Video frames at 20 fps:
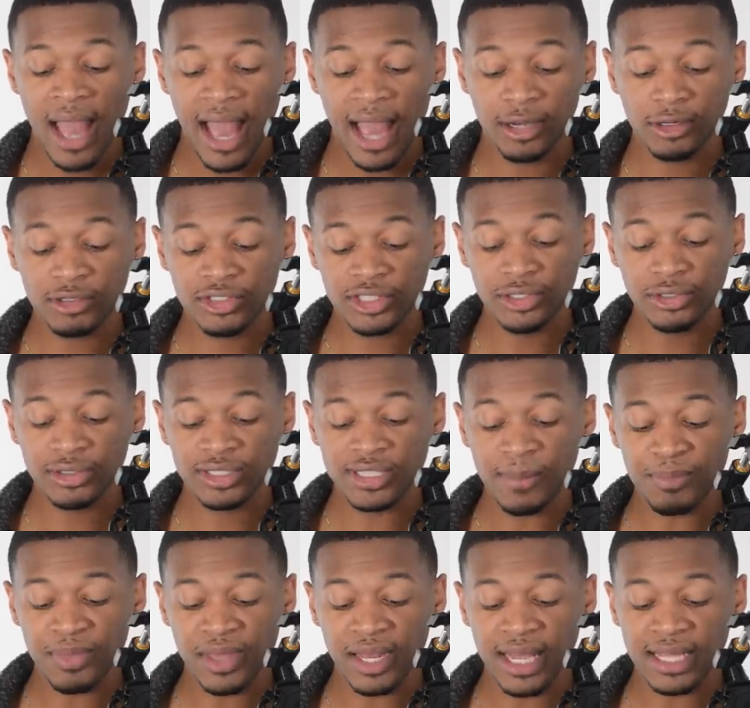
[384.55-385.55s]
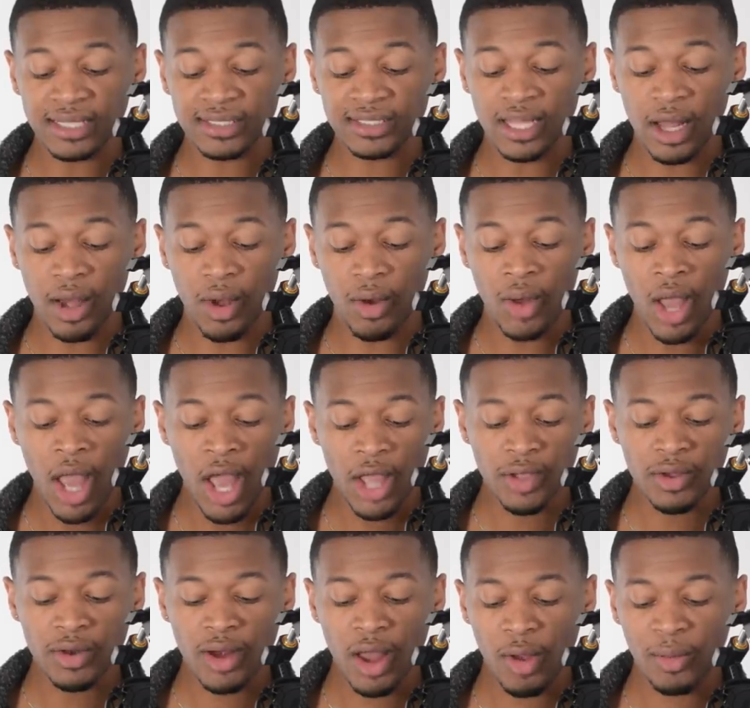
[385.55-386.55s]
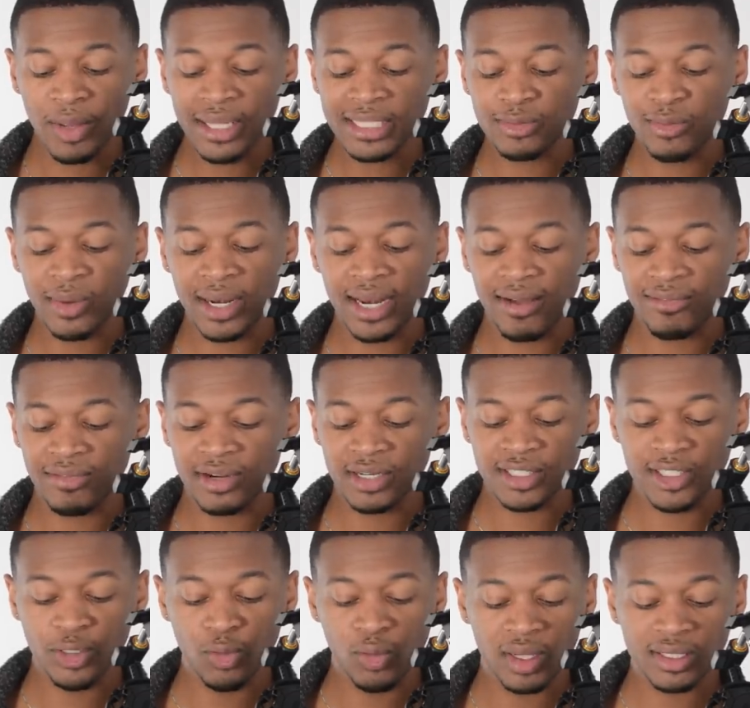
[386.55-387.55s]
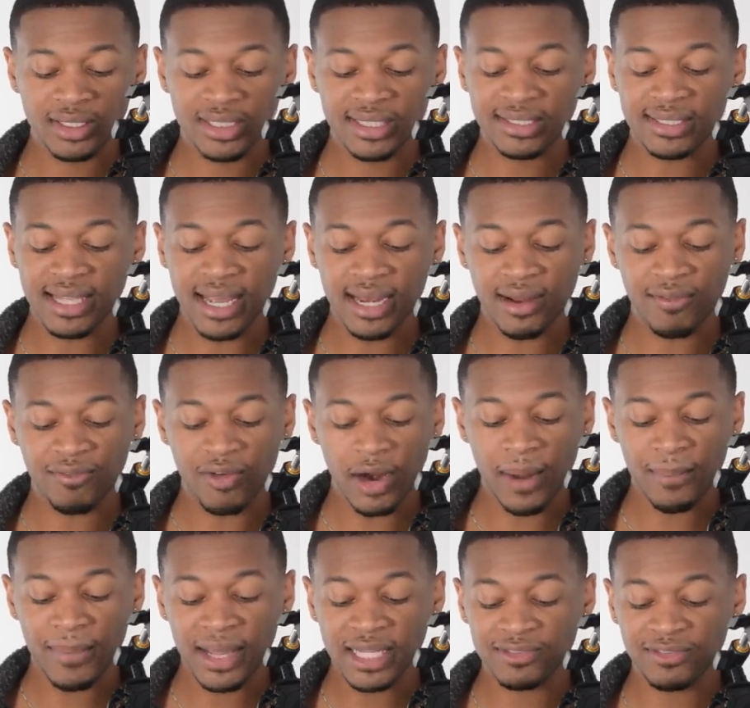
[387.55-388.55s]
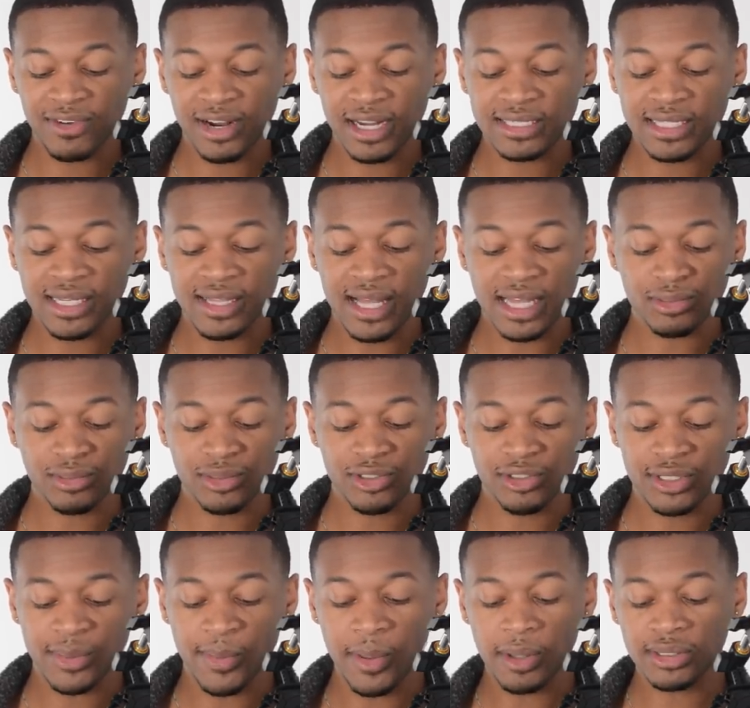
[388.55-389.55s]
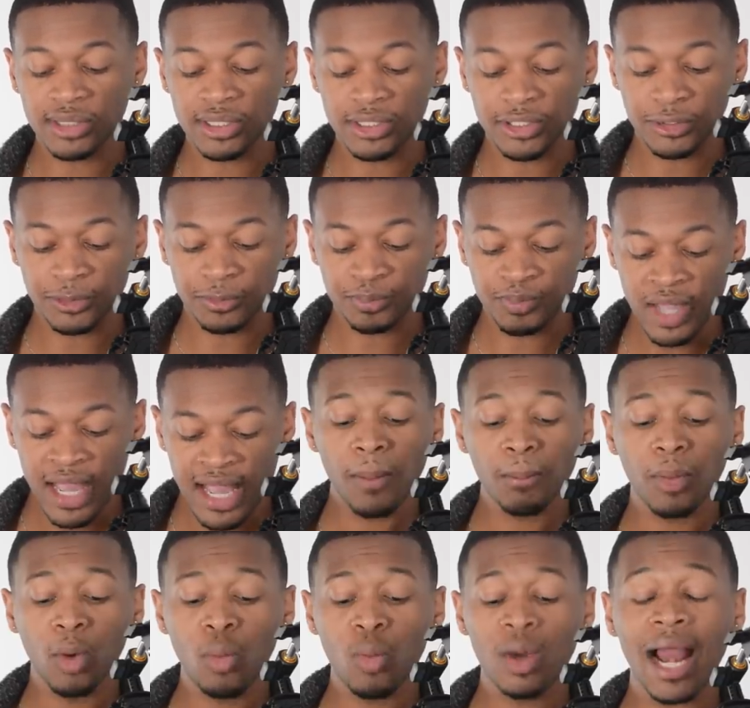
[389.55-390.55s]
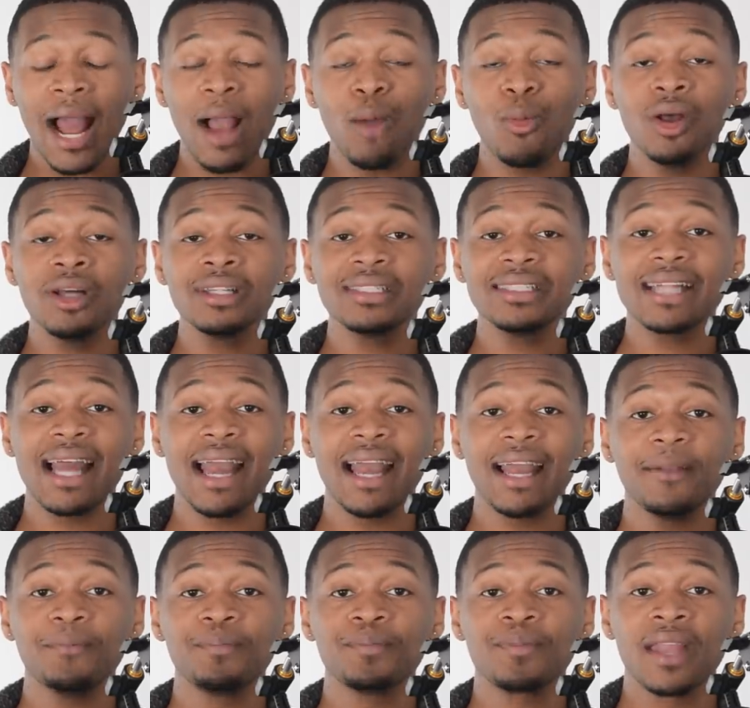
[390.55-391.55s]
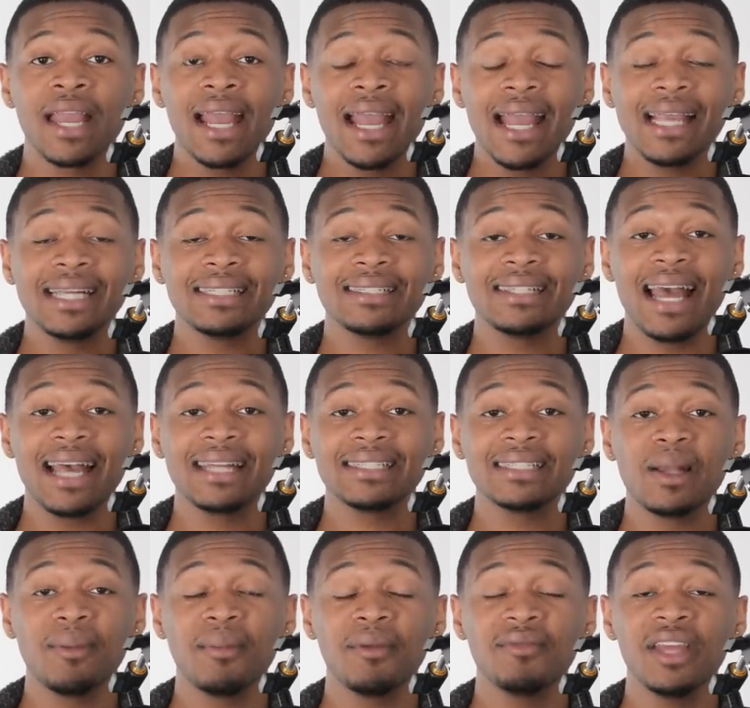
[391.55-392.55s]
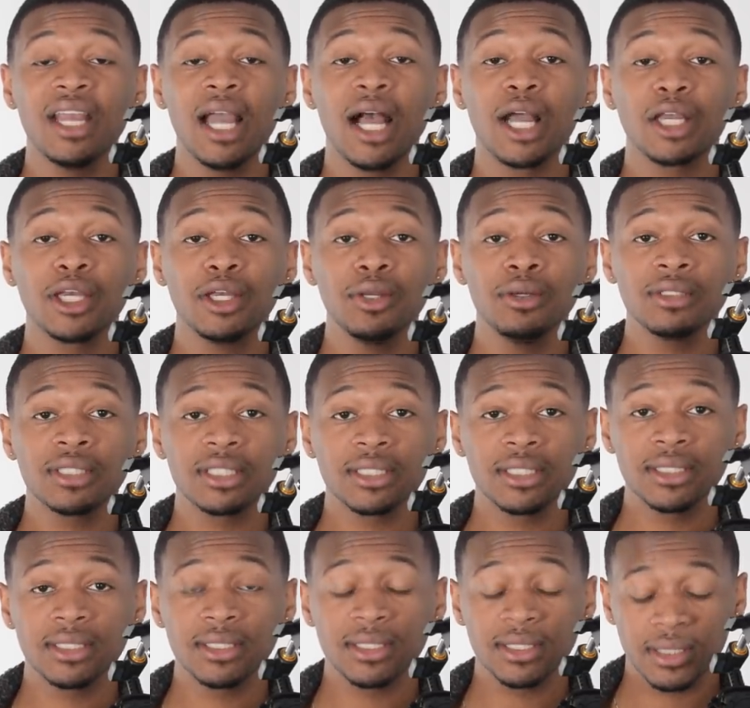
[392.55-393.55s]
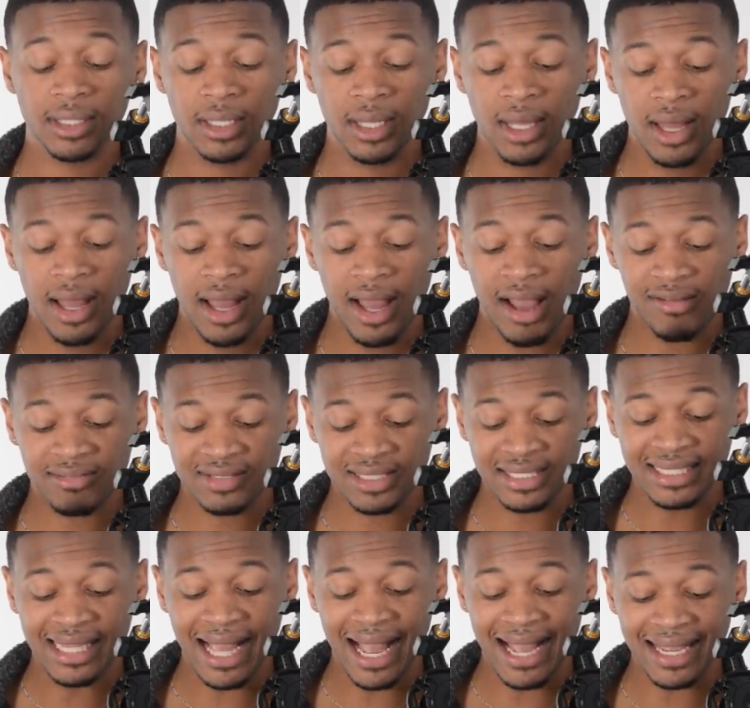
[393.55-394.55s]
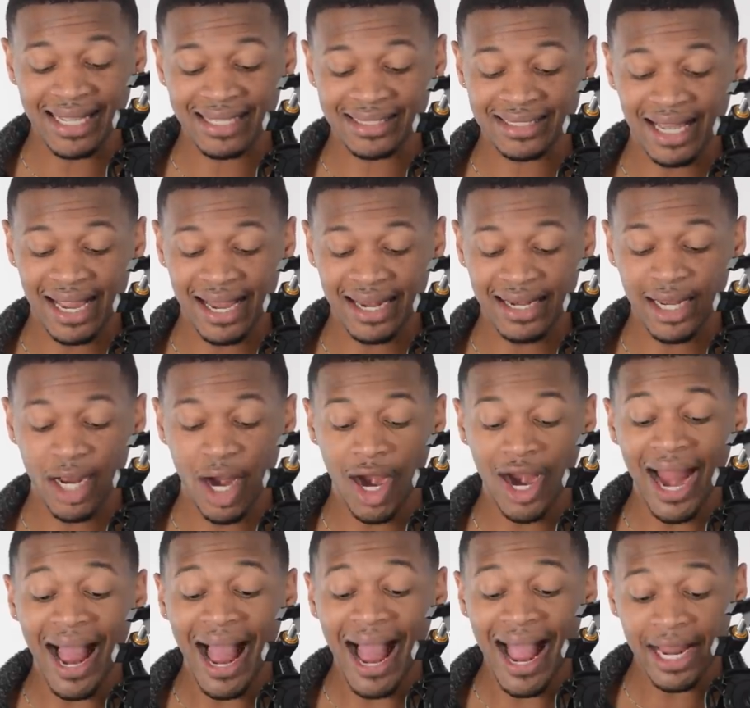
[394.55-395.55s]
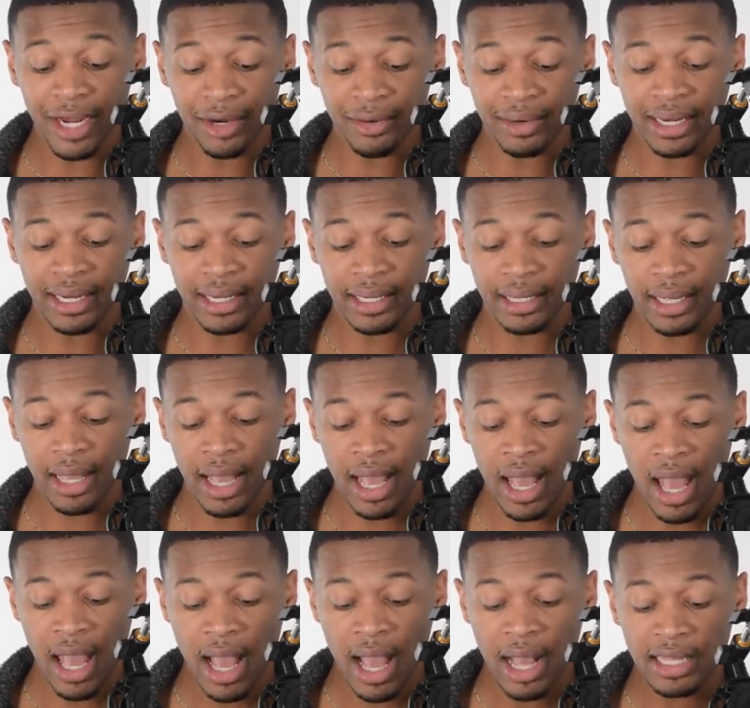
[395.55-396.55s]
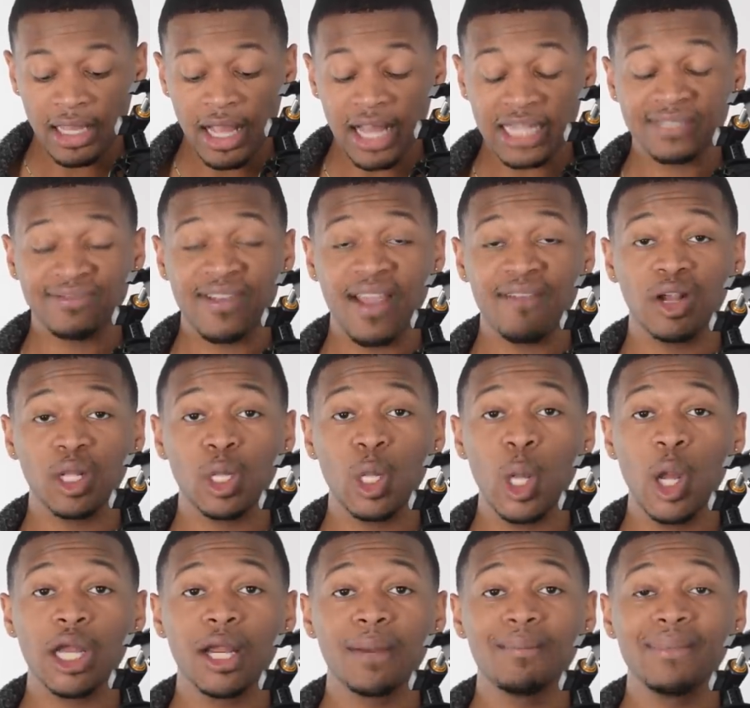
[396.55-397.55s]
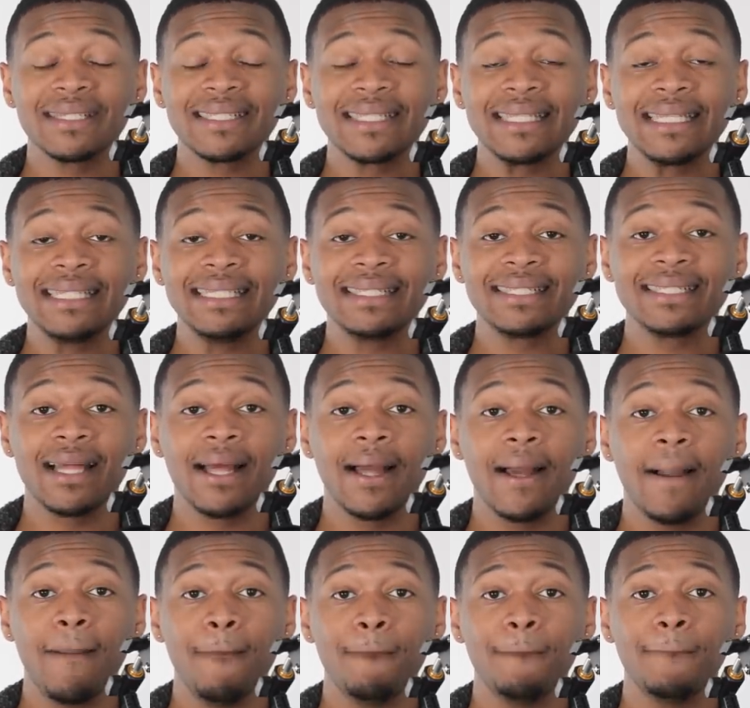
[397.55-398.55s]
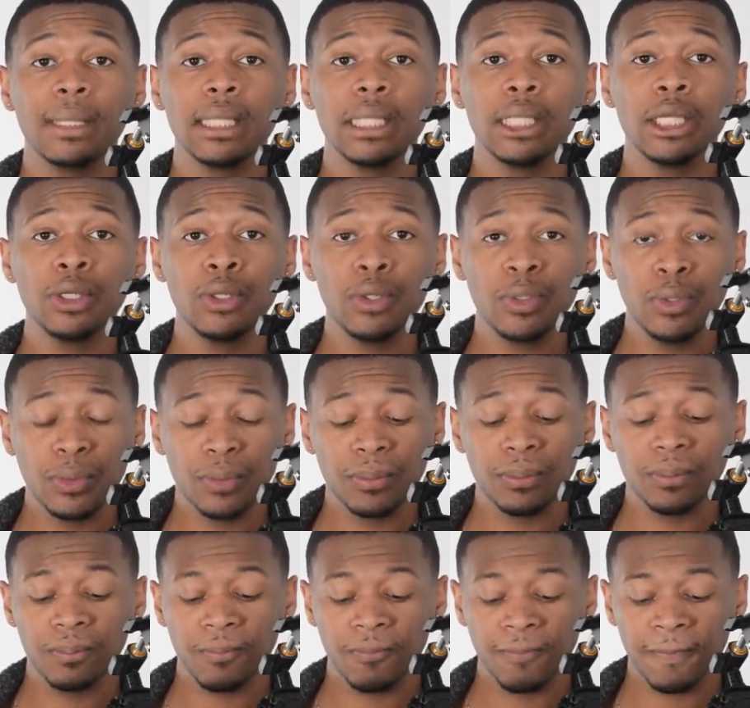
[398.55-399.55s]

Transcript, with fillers: I knew she knew something. And so, you know, it's whatever. She wants to stand up for her best friends, and that's what you're supposed to do. But what I will say is that some of the accusers of T.I. and Tiny are hiring y'all's favorite lawyer, Miss Lisa Bloom.